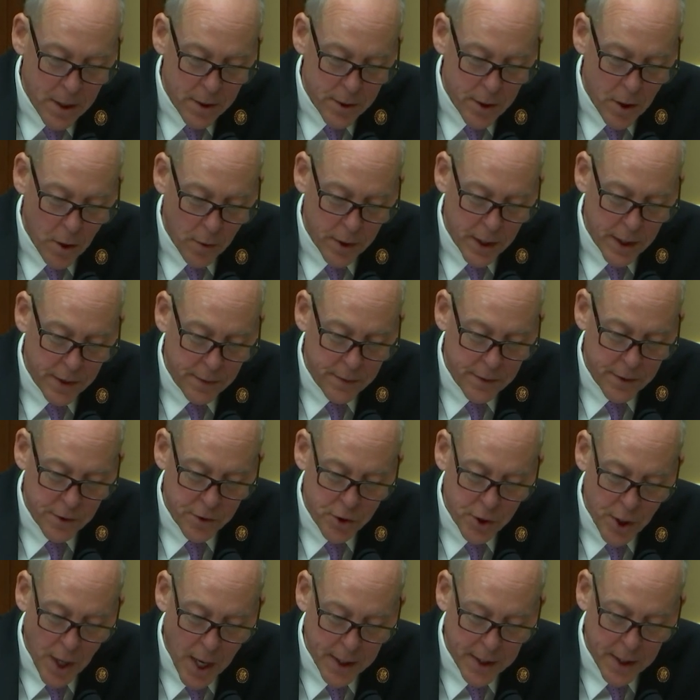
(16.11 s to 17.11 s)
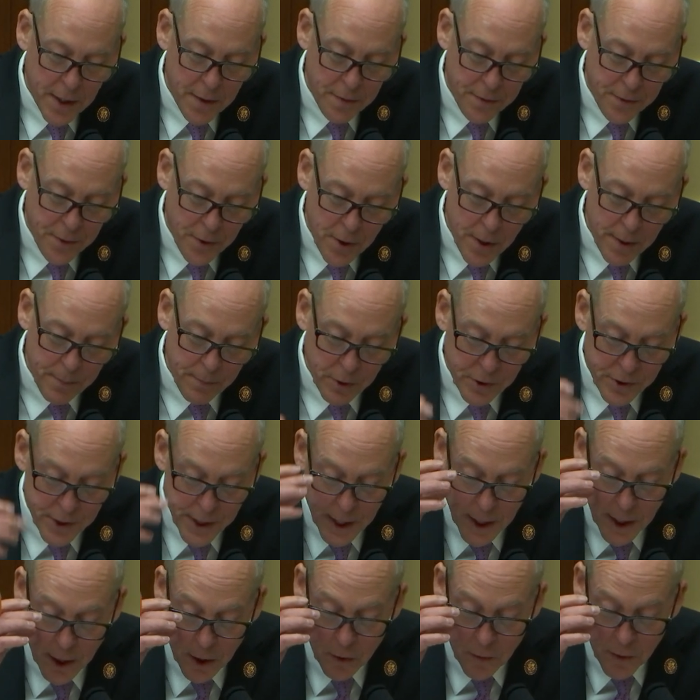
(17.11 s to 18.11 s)
noting the shocking
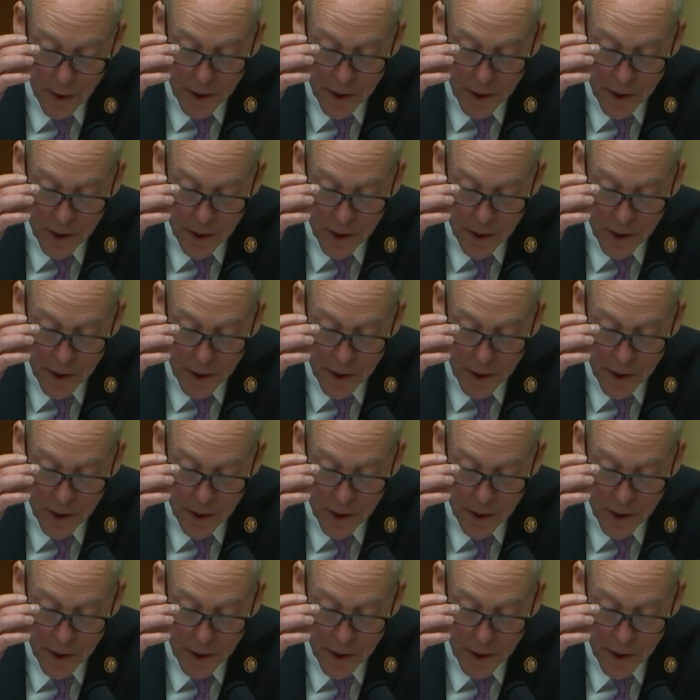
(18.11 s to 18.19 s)
30%